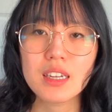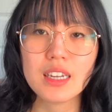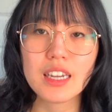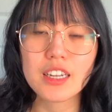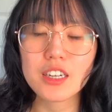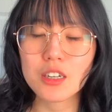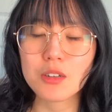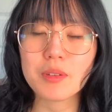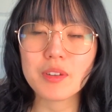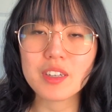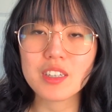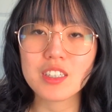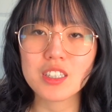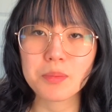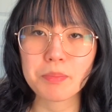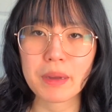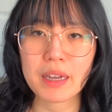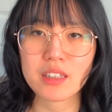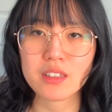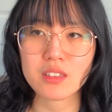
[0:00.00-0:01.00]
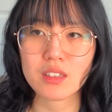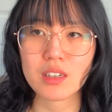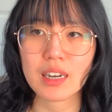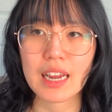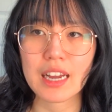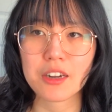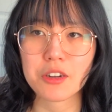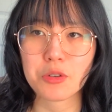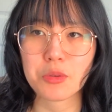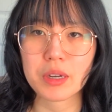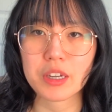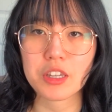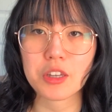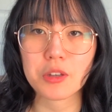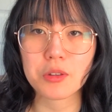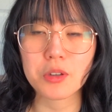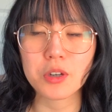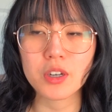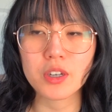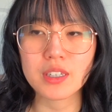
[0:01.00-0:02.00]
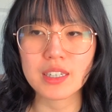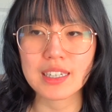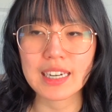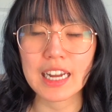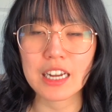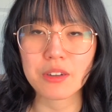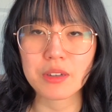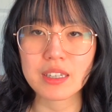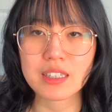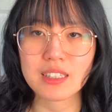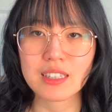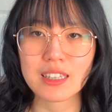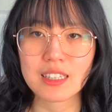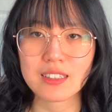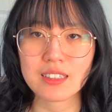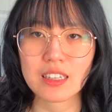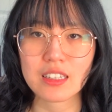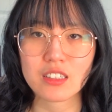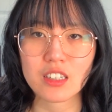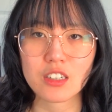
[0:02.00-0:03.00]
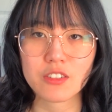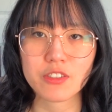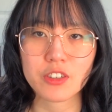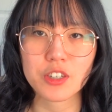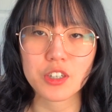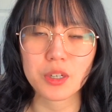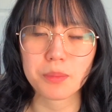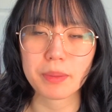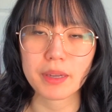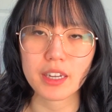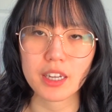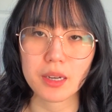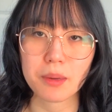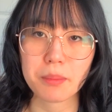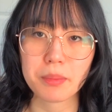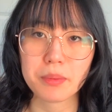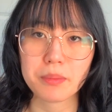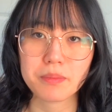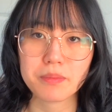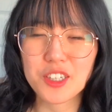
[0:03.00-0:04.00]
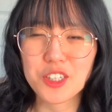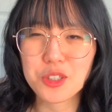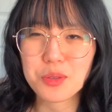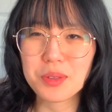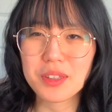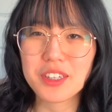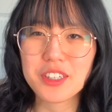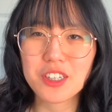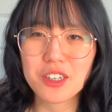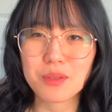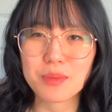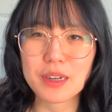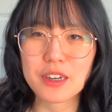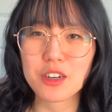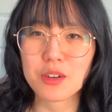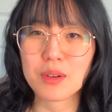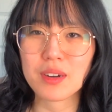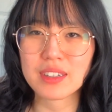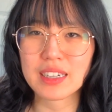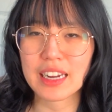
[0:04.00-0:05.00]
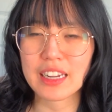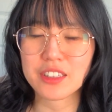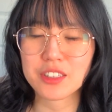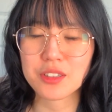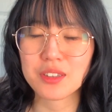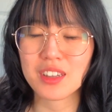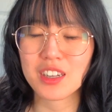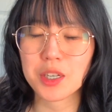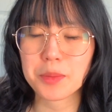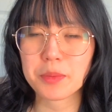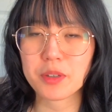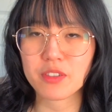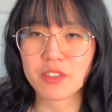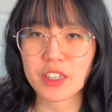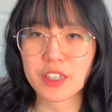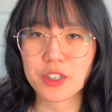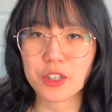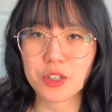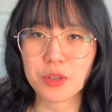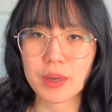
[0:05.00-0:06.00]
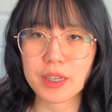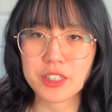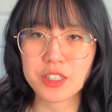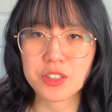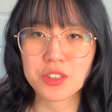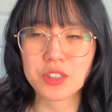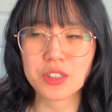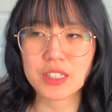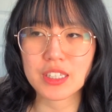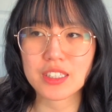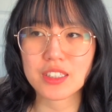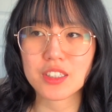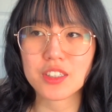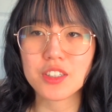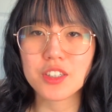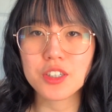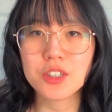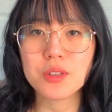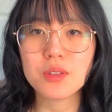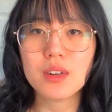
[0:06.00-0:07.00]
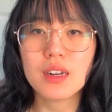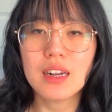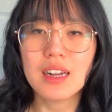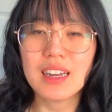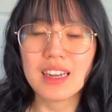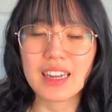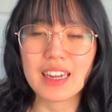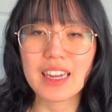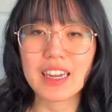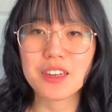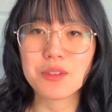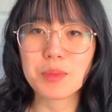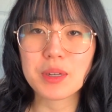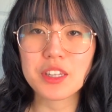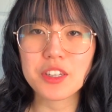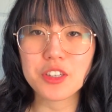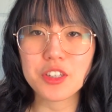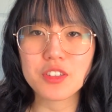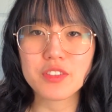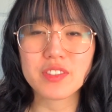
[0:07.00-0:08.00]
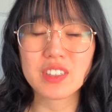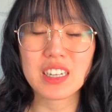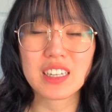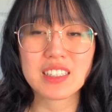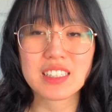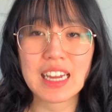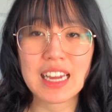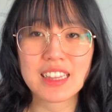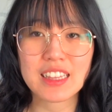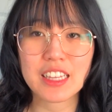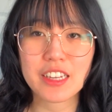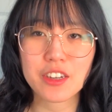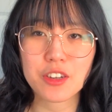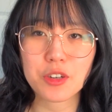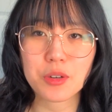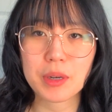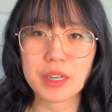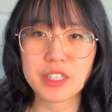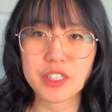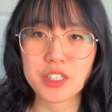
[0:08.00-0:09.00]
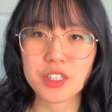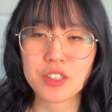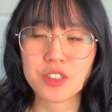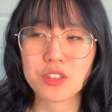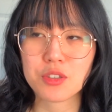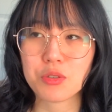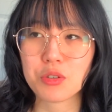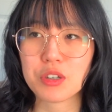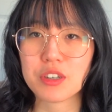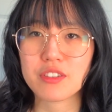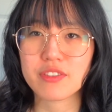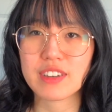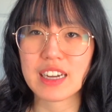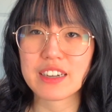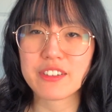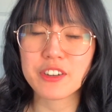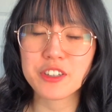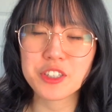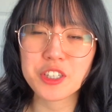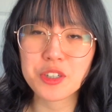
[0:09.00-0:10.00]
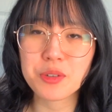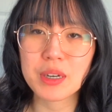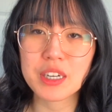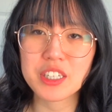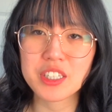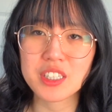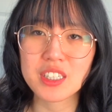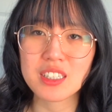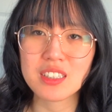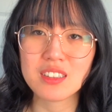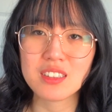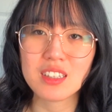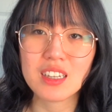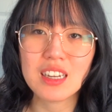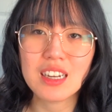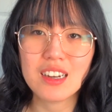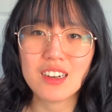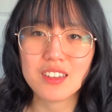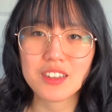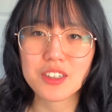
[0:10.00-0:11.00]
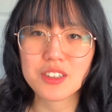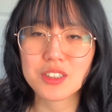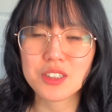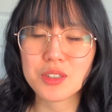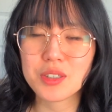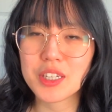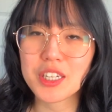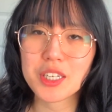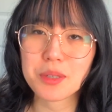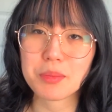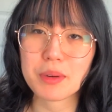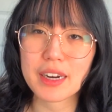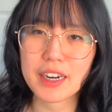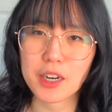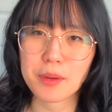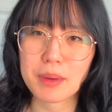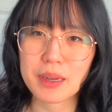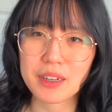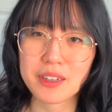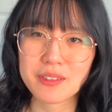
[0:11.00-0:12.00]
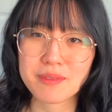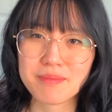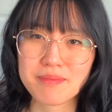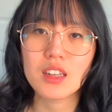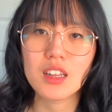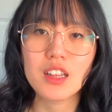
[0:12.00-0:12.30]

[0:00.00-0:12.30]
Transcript: It all really just depends on how quick you learn and how easy these things are for you to pick up. There's really no right or wrong answer on the number of LeetCode questions you need to do, and whether you've done 10 LeetCode questions or 500 questions, there's no need to brag about it.